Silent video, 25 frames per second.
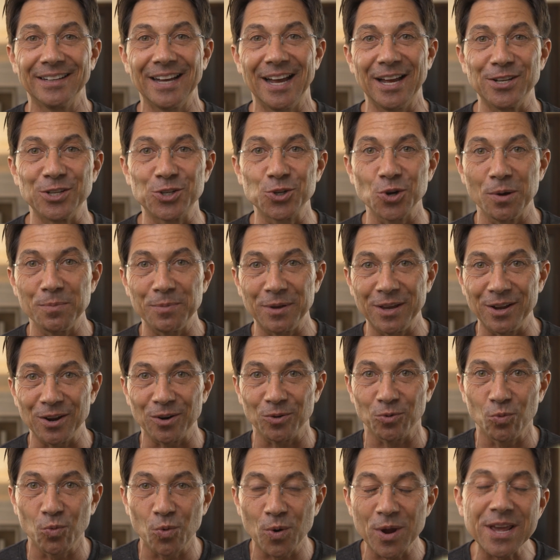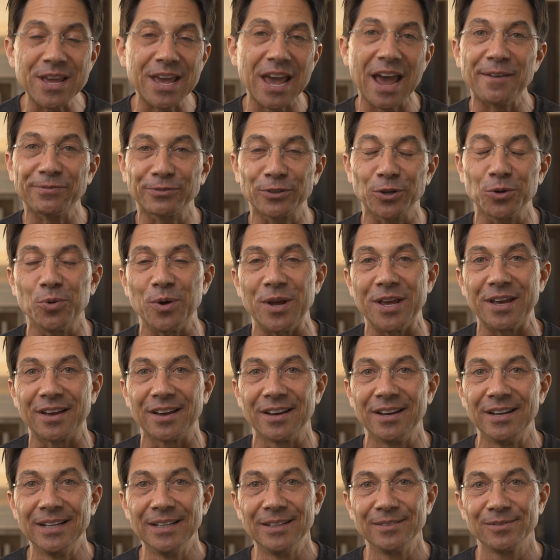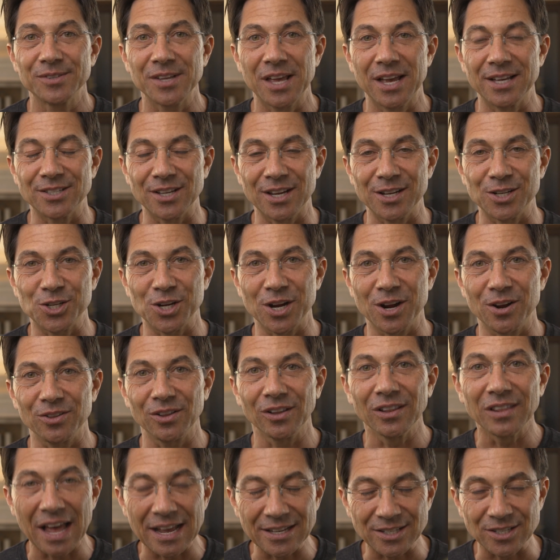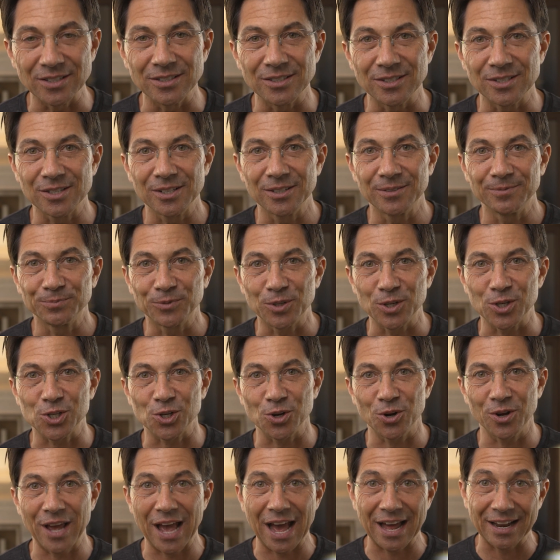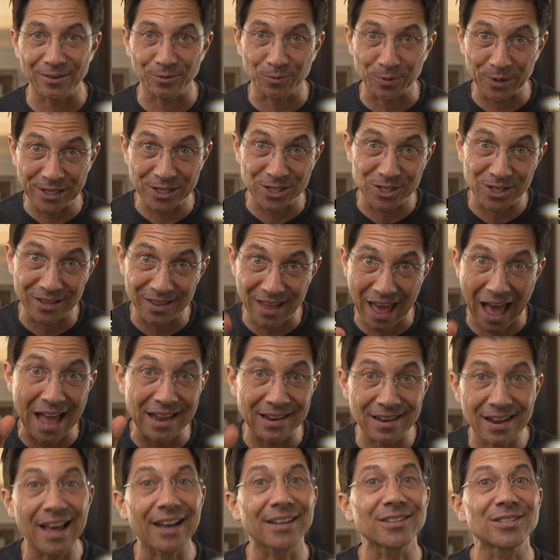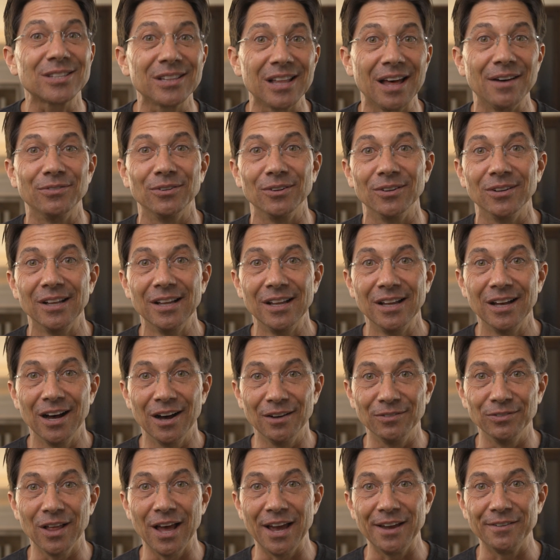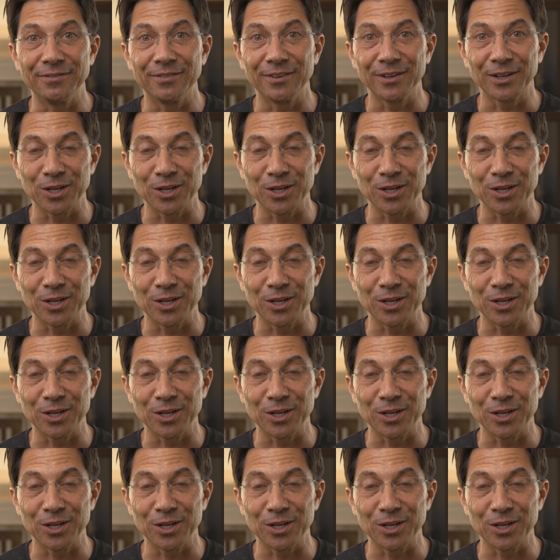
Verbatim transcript: And join me here week after week as I share the lessons to show you how to reach that next level of life.